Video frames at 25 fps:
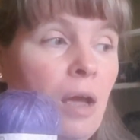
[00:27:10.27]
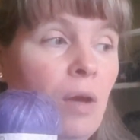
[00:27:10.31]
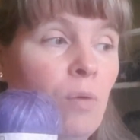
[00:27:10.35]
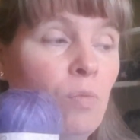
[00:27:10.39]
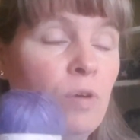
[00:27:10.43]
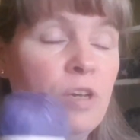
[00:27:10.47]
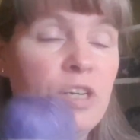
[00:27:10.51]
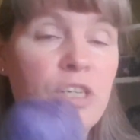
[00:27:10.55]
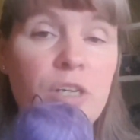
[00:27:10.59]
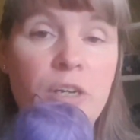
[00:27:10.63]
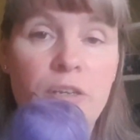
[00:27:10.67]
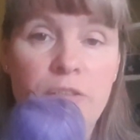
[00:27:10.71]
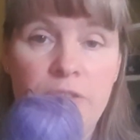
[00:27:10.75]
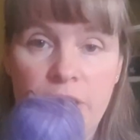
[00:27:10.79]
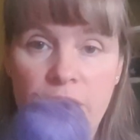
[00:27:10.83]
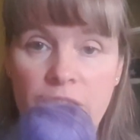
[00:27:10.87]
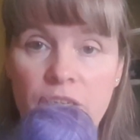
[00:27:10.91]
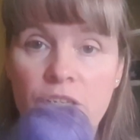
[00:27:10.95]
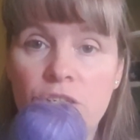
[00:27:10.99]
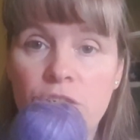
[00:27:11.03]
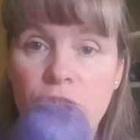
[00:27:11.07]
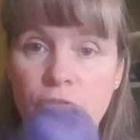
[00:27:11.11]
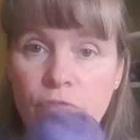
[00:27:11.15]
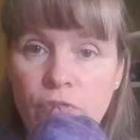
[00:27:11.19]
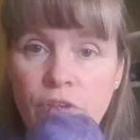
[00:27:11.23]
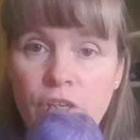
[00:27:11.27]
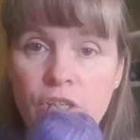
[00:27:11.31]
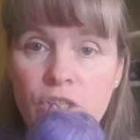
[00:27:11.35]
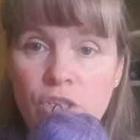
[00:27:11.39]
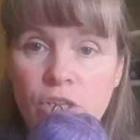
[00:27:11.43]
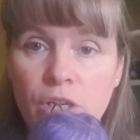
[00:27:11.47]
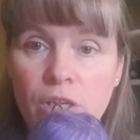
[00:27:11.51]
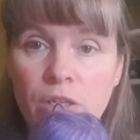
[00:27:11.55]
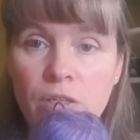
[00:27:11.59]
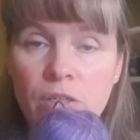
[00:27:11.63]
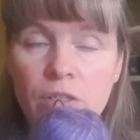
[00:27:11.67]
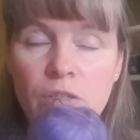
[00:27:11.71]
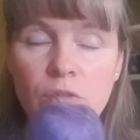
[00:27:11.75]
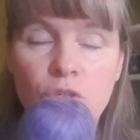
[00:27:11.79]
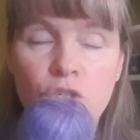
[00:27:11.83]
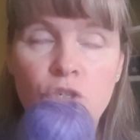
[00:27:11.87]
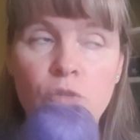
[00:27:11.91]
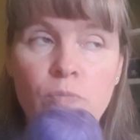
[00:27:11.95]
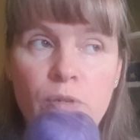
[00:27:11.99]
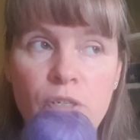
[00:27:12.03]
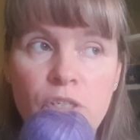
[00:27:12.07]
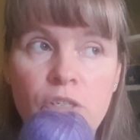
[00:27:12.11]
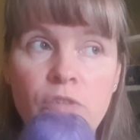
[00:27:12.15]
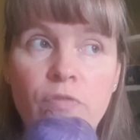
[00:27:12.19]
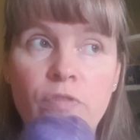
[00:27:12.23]
which I think is sufficient. It should
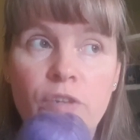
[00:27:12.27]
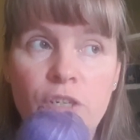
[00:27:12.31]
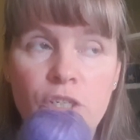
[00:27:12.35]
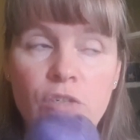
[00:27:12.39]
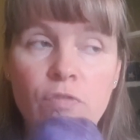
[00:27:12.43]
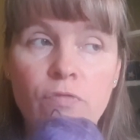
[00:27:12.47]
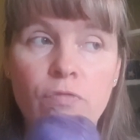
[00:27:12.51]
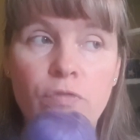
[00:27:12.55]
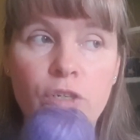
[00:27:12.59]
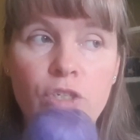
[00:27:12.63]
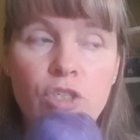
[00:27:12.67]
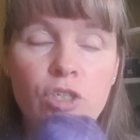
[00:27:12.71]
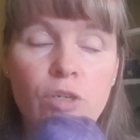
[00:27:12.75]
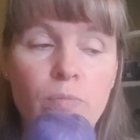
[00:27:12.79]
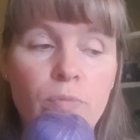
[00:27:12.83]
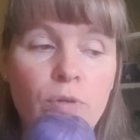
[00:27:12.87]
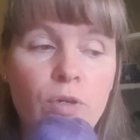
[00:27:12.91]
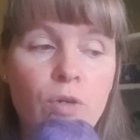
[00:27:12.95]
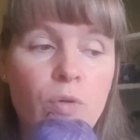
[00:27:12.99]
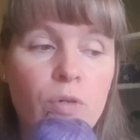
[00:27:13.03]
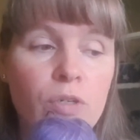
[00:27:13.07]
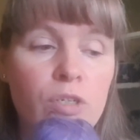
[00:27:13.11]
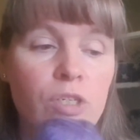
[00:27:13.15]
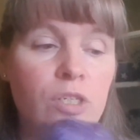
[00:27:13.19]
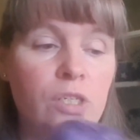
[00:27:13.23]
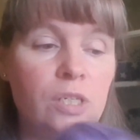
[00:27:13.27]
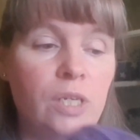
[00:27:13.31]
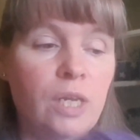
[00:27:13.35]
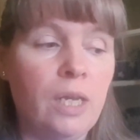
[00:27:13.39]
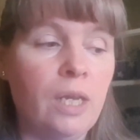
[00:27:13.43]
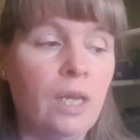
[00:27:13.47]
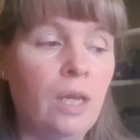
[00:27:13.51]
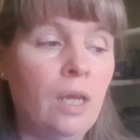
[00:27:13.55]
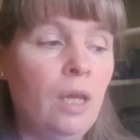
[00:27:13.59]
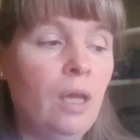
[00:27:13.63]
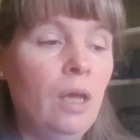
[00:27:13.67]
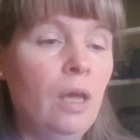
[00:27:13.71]
be sufficient for a jumper quantity,